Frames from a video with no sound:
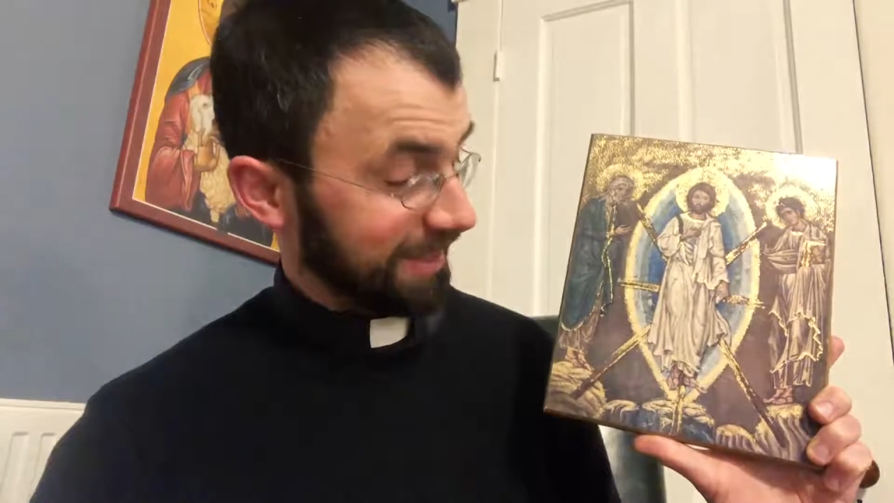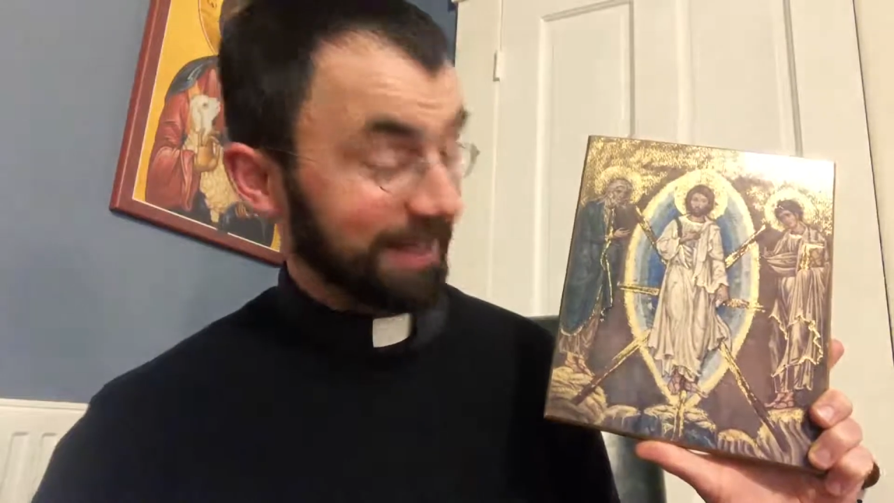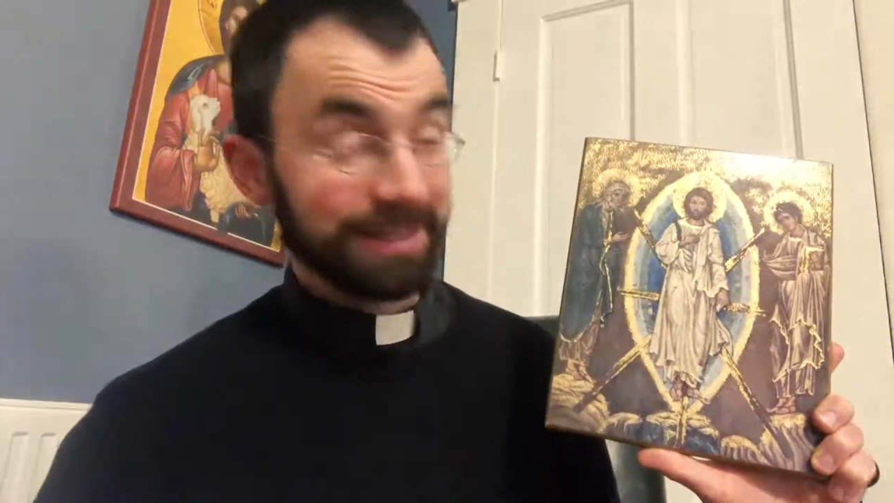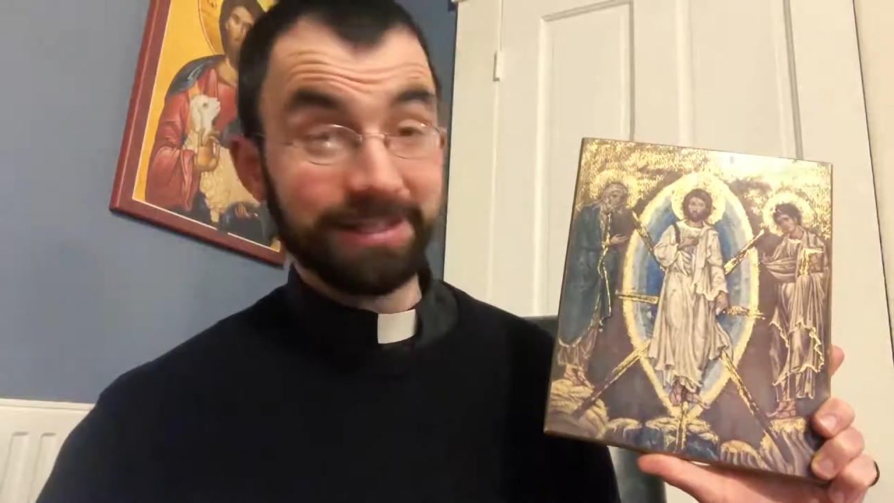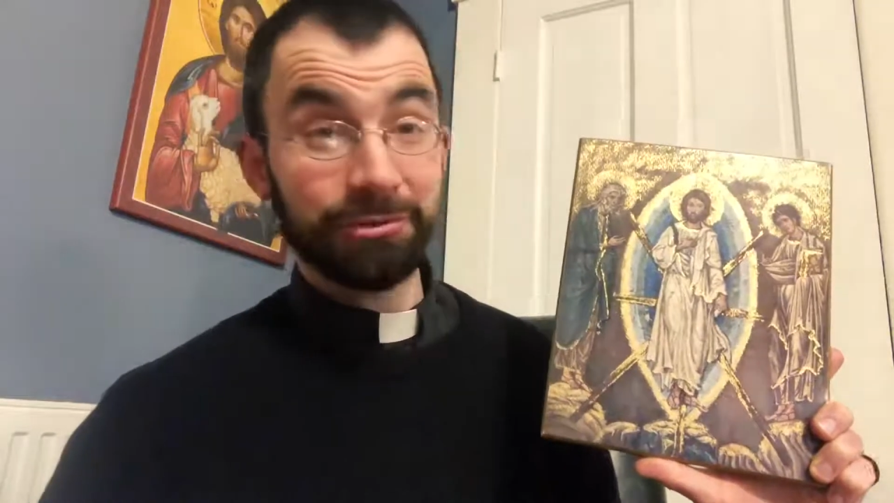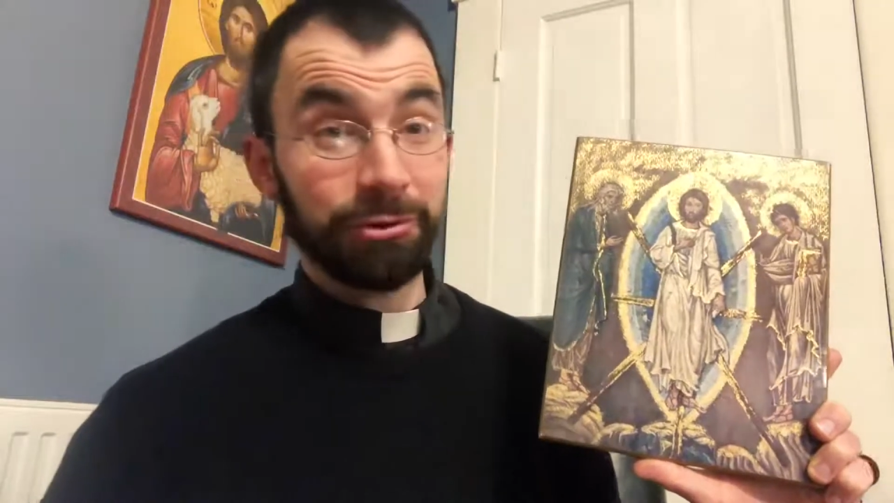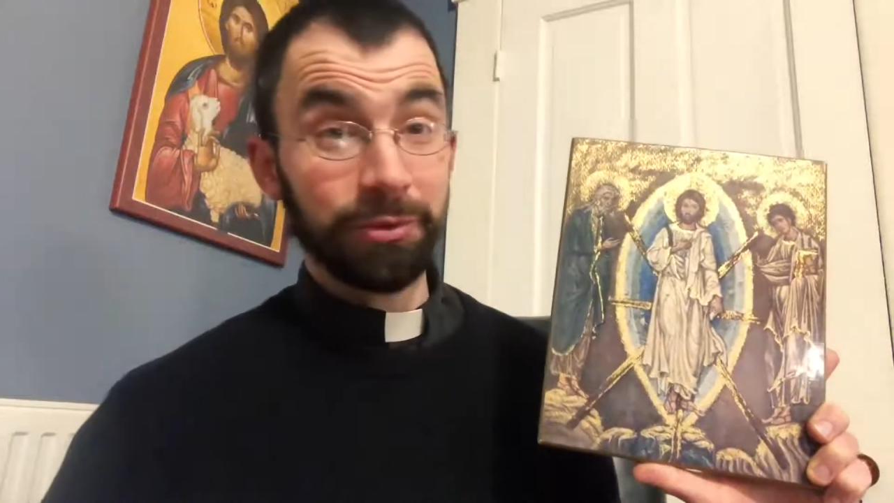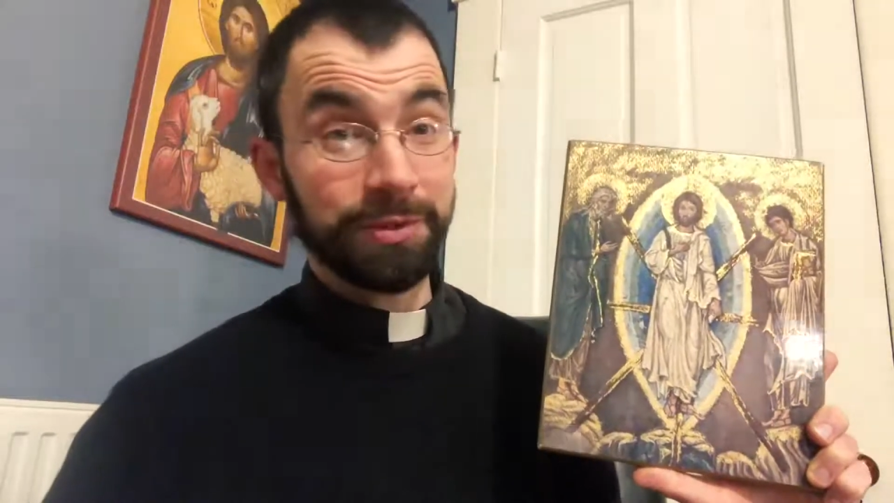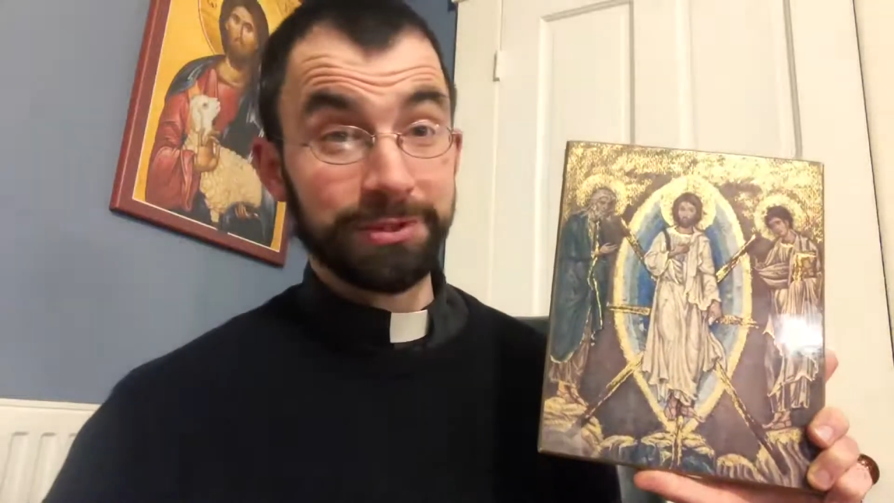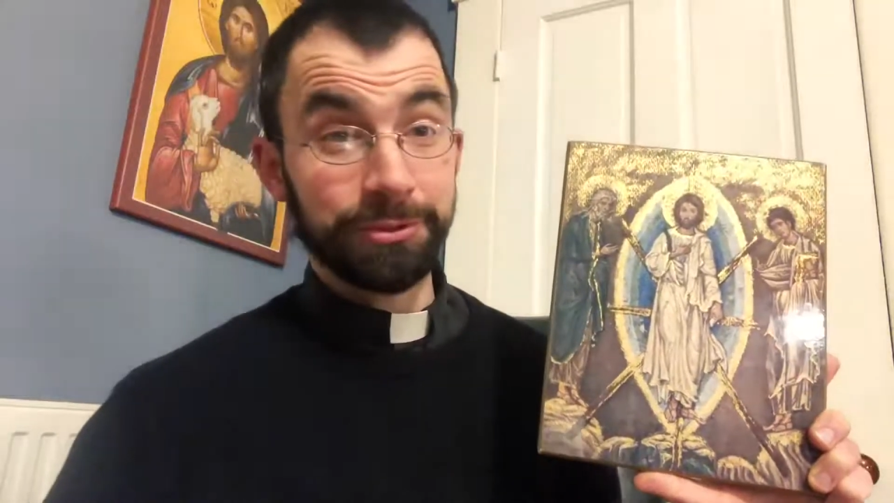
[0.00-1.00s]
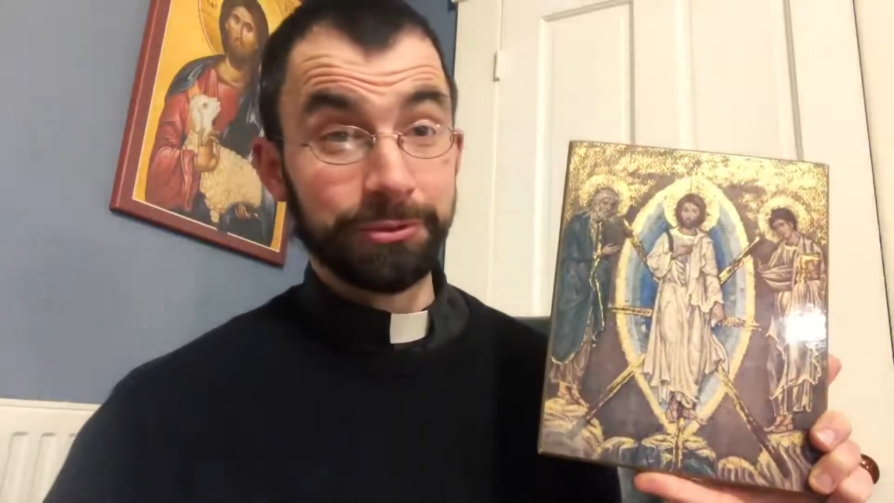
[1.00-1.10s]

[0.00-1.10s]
And they don't know what to